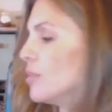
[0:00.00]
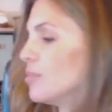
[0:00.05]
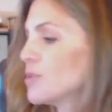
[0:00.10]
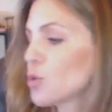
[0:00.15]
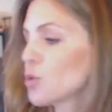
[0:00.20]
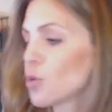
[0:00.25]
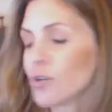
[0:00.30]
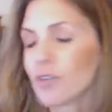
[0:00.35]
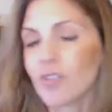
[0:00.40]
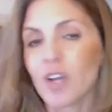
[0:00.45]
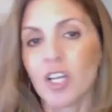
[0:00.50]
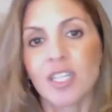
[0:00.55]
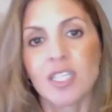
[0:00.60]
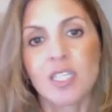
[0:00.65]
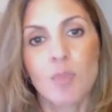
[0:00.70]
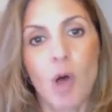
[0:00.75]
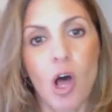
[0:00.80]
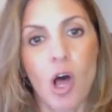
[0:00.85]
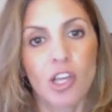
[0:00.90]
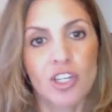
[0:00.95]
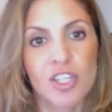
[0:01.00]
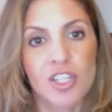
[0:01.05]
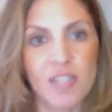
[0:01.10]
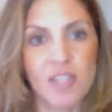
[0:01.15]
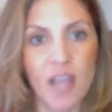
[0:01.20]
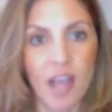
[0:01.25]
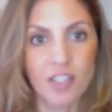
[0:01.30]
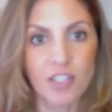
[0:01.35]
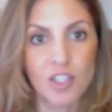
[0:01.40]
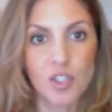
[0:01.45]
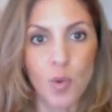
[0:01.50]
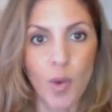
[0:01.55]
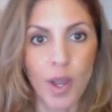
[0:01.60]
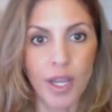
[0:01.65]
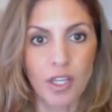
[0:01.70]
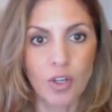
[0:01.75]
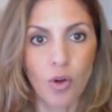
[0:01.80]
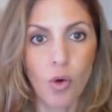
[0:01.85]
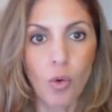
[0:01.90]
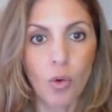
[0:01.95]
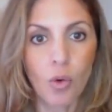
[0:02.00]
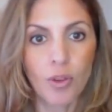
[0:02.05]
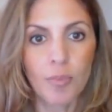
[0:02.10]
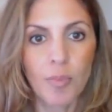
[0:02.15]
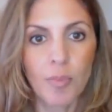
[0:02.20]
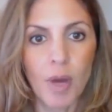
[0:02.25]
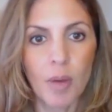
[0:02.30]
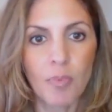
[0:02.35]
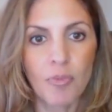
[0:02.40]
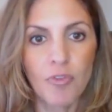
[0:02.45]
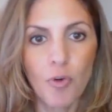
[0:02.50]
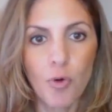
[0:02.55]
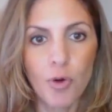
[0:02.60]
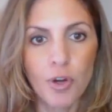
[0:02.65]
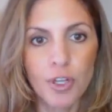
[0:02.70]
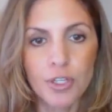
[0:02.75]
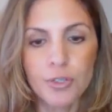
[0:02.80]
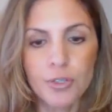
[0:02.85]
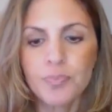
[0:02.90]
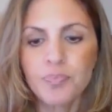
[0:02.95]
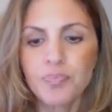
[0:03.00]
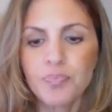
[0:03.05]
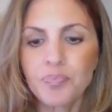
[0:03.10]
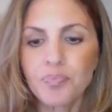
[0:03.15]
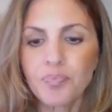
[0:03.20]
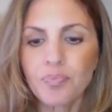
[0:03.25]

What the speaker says: sort of on the smaller side so I could hold them up for you.